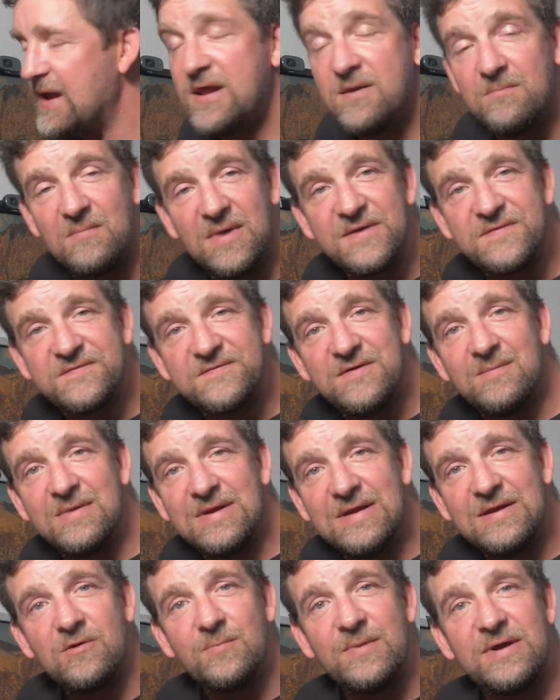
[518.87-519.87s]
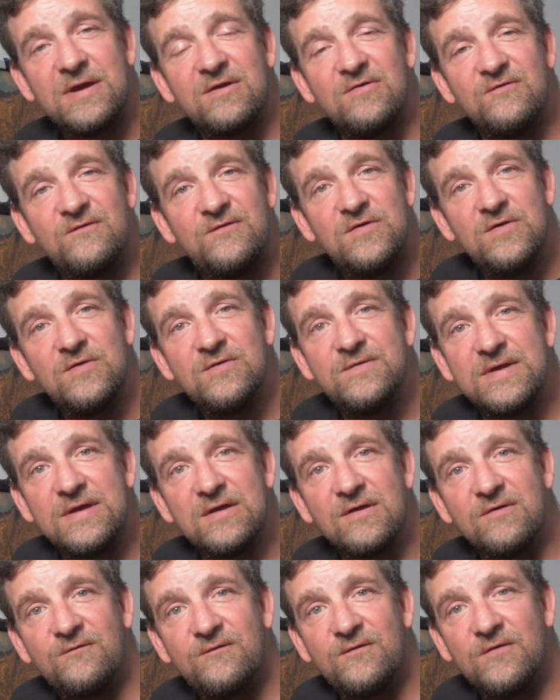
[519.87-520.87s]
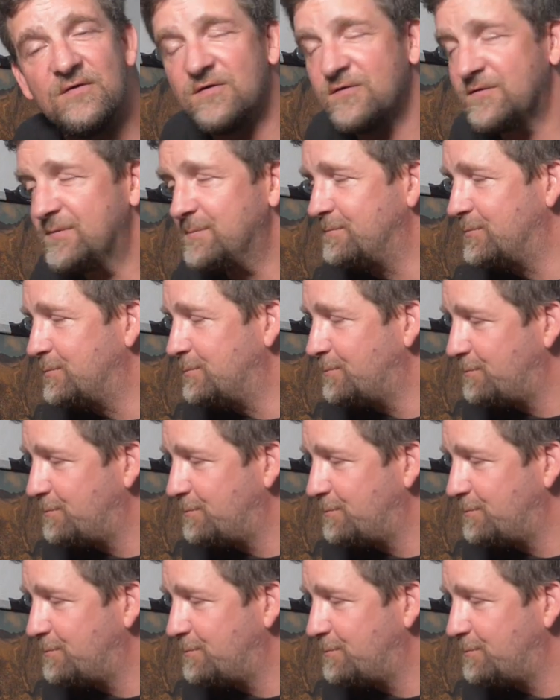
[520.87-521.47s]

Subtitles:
And it might seem a little bit confusing at first,